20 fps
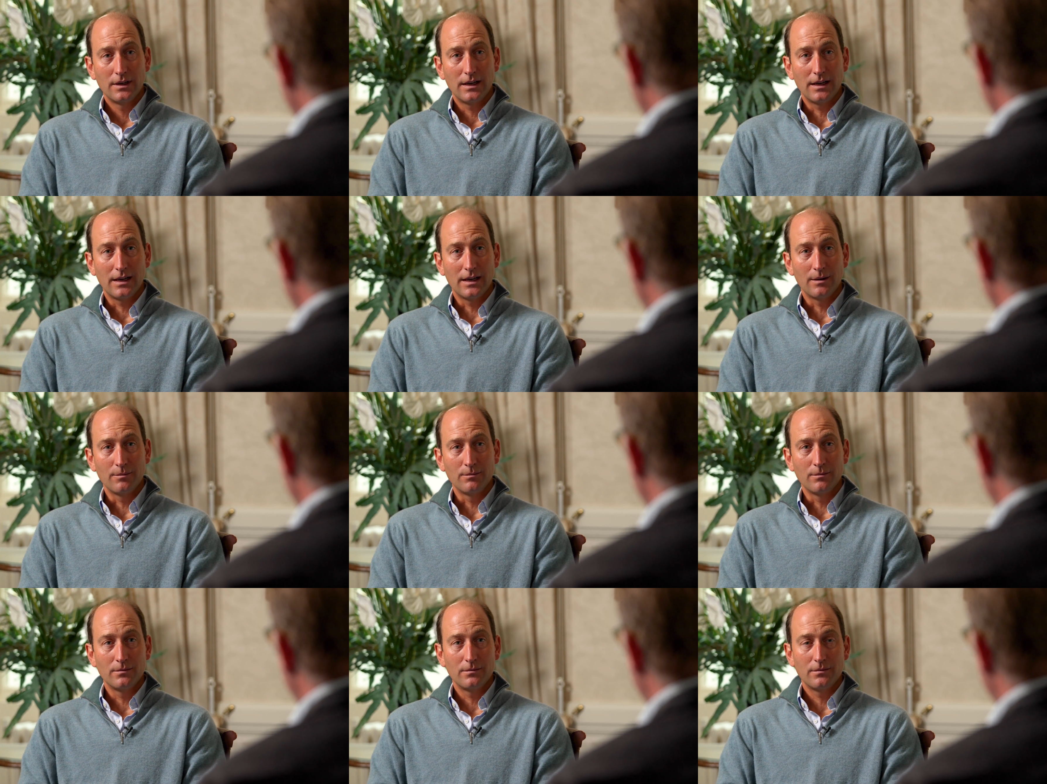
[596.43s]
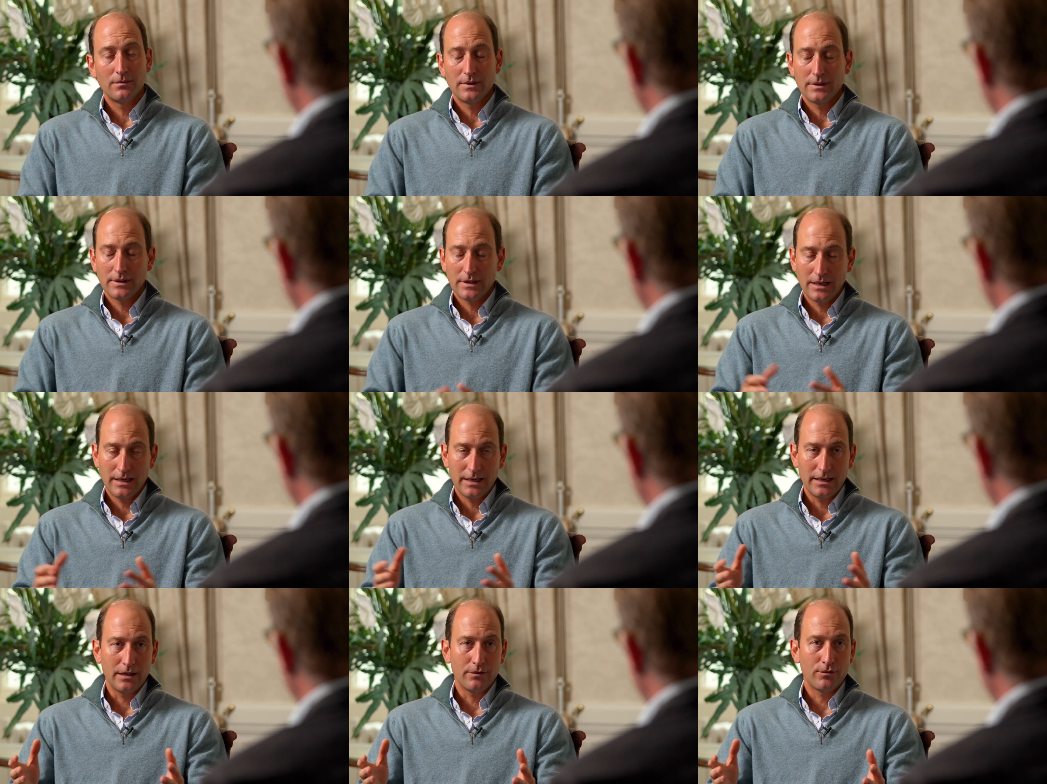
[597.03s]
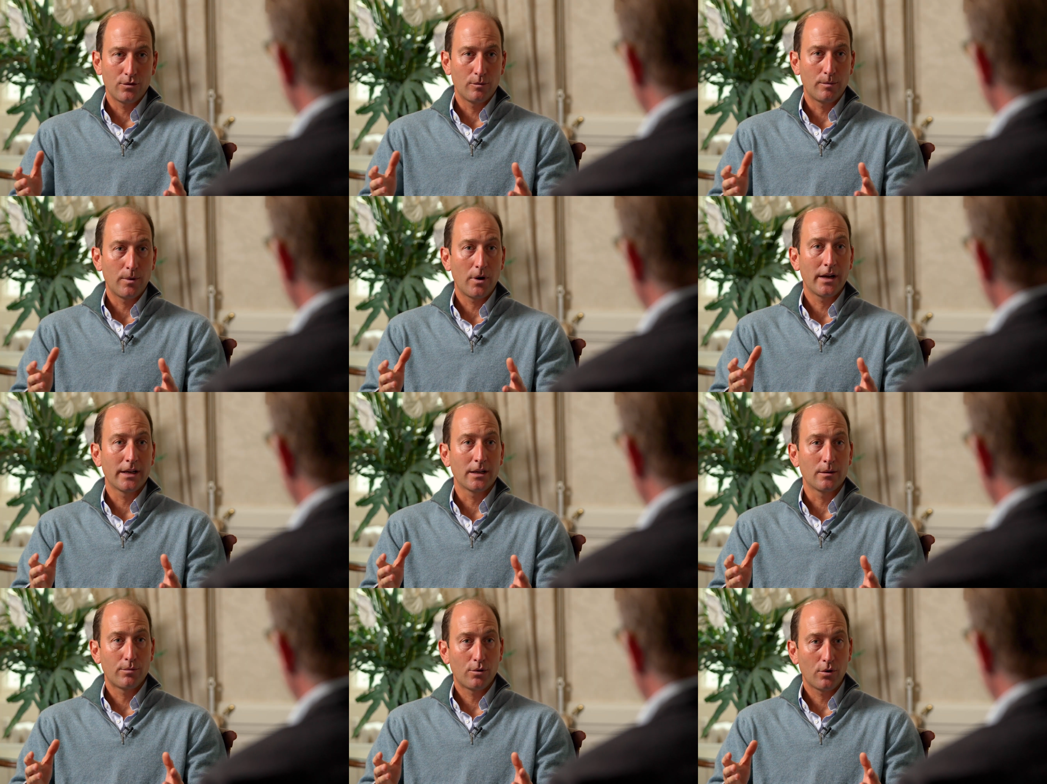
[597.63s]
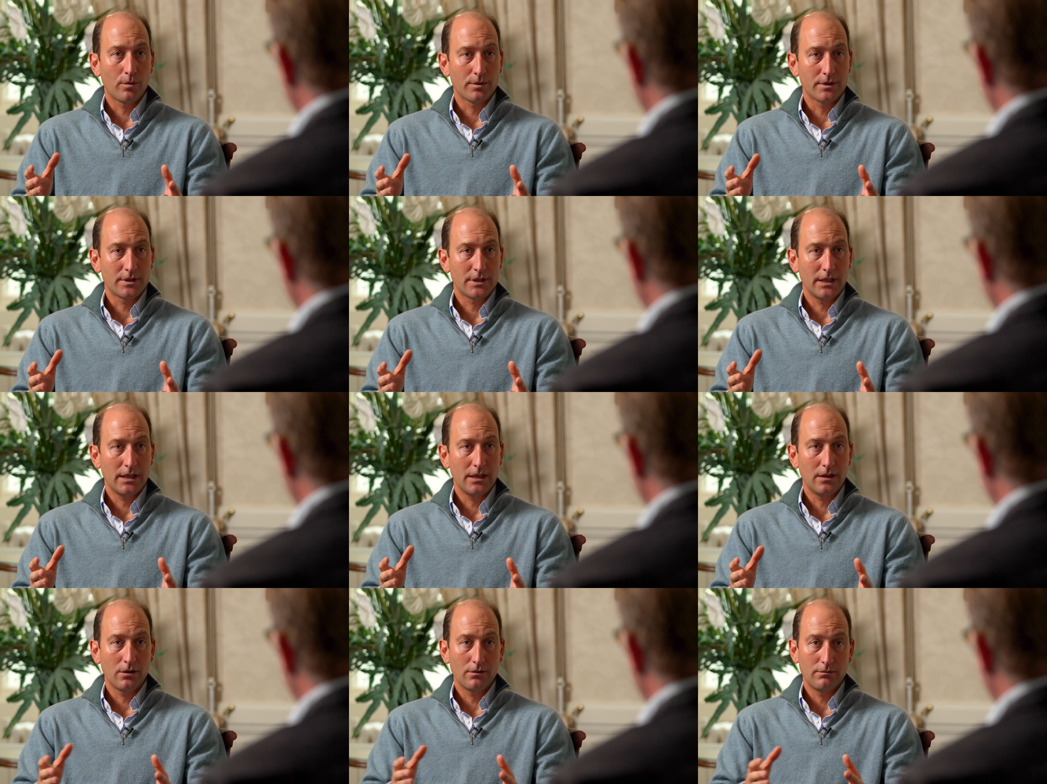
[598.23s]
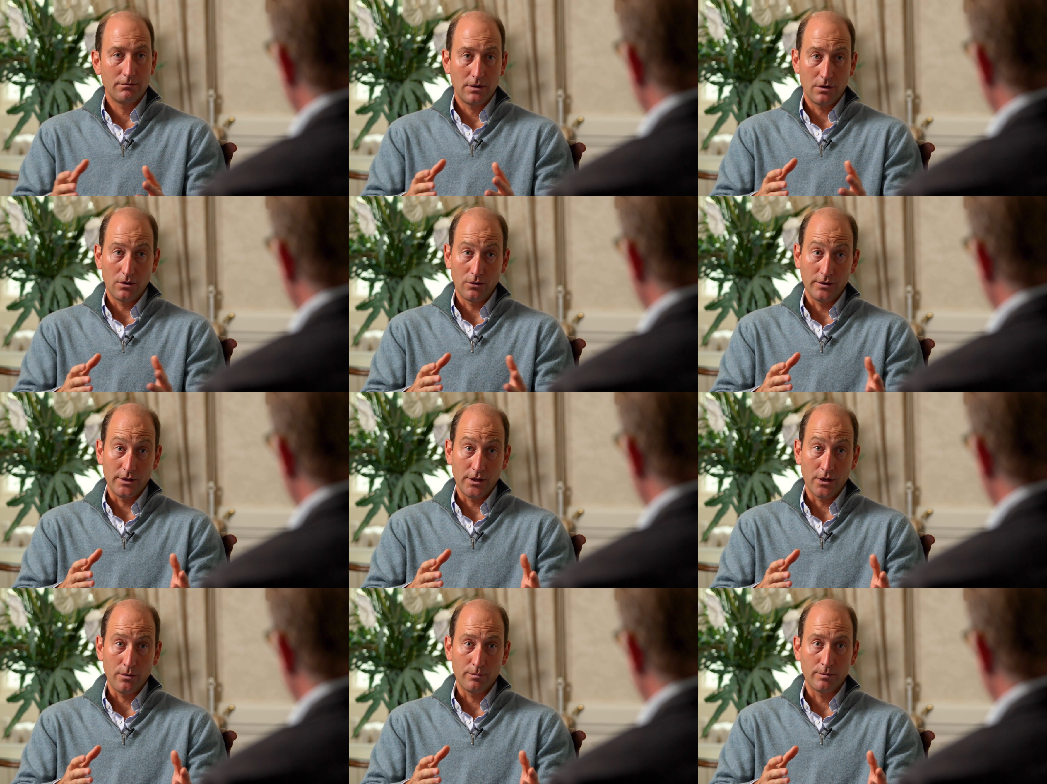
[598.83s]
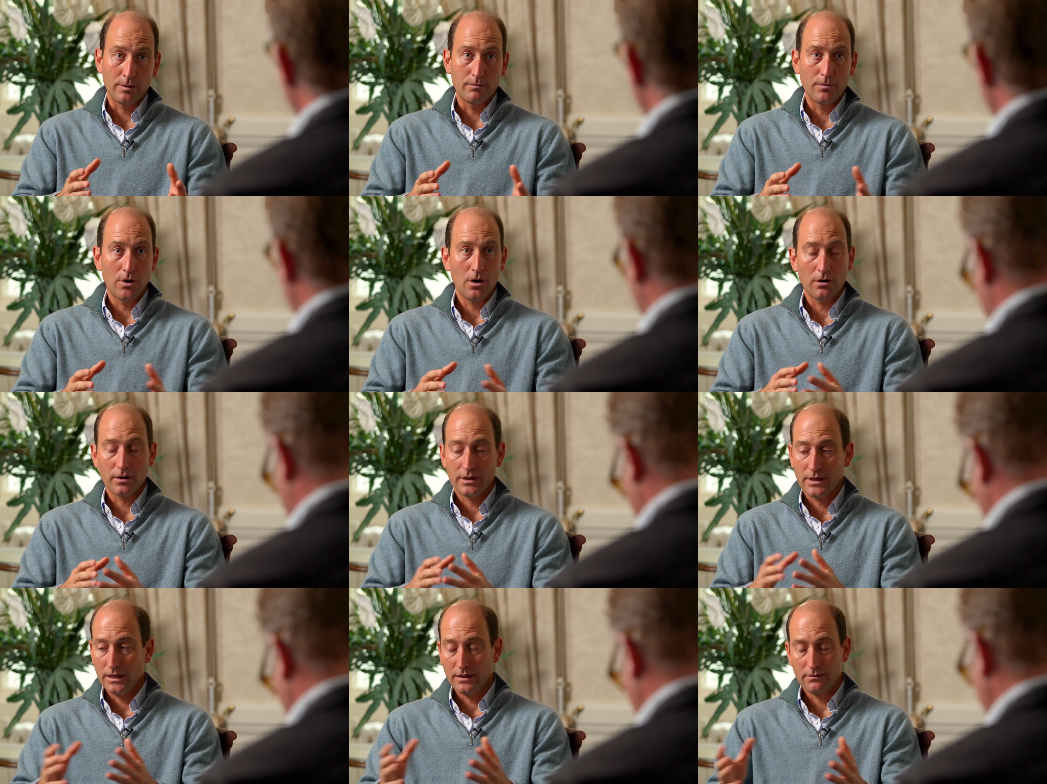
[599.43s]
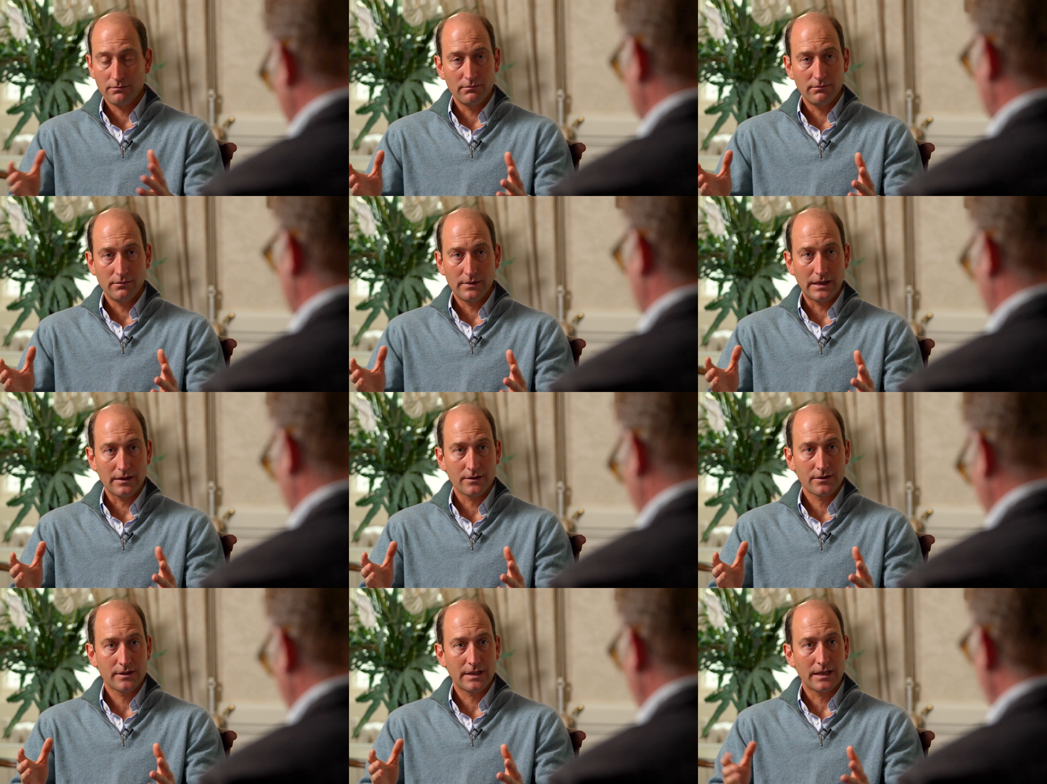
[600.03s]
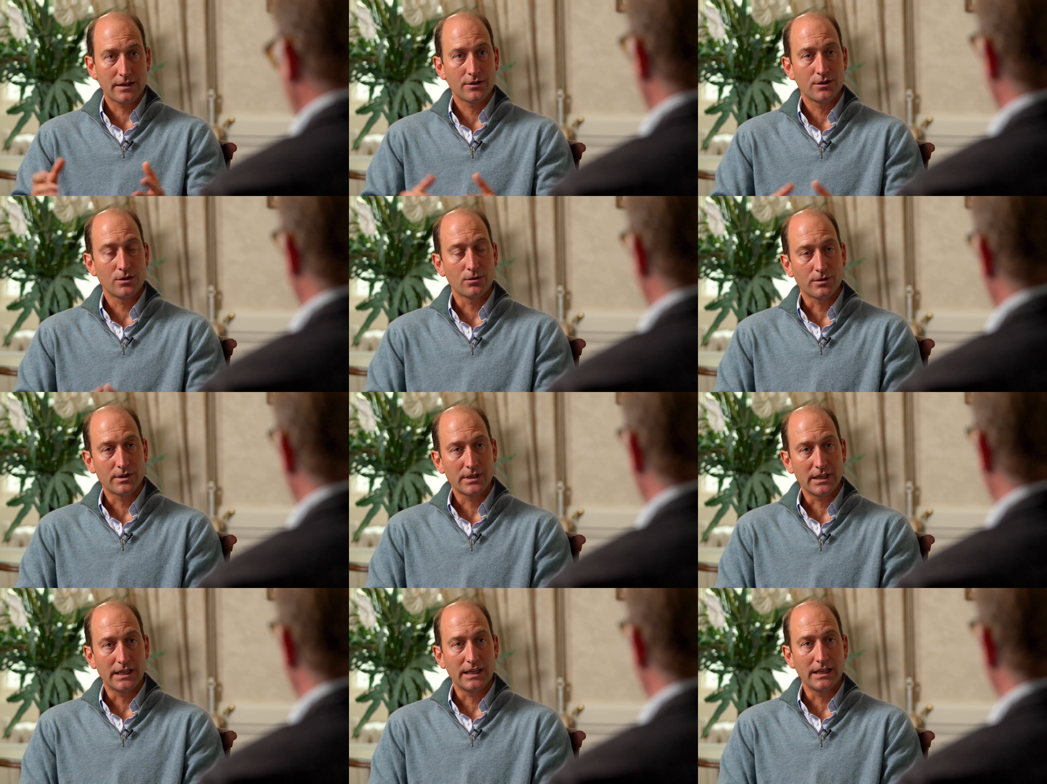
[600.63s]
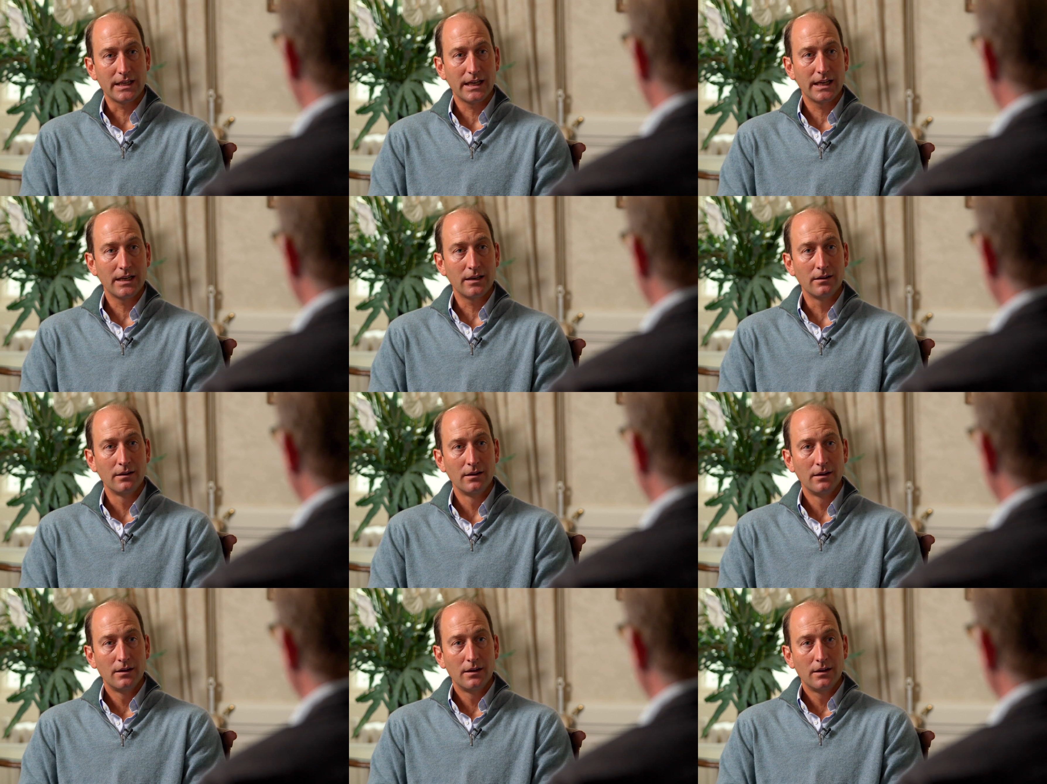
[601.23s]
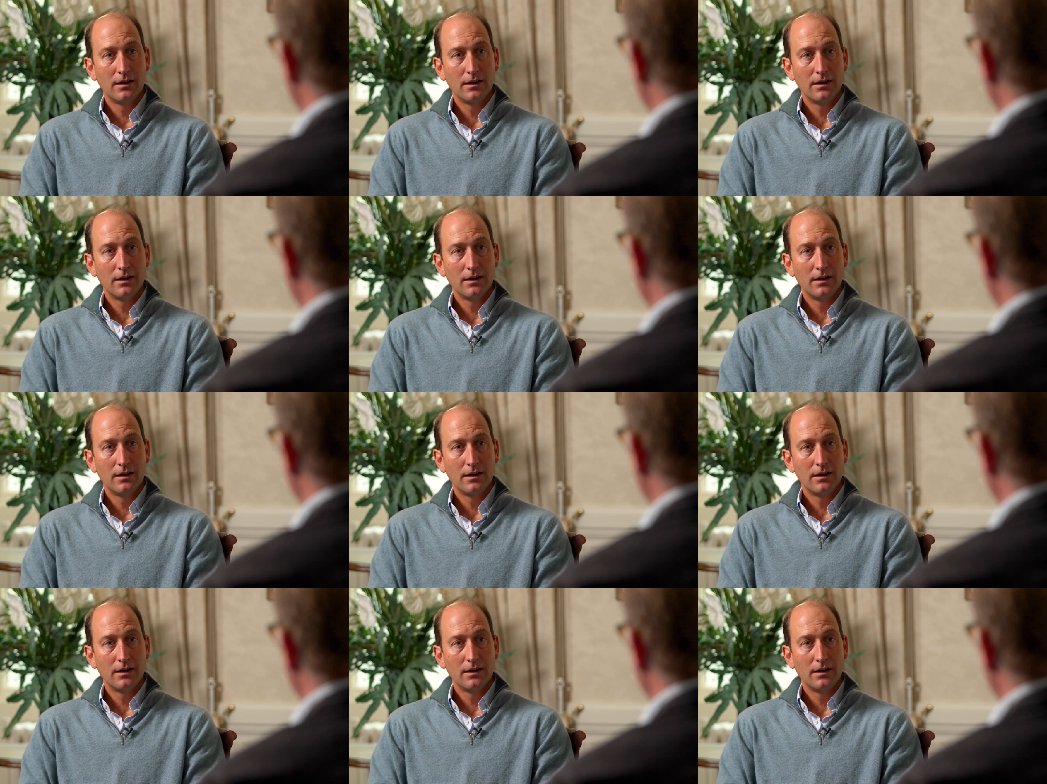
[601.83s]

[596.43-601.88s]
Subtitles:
Clearly, if you're buying a property on the open market, that's your ticket in,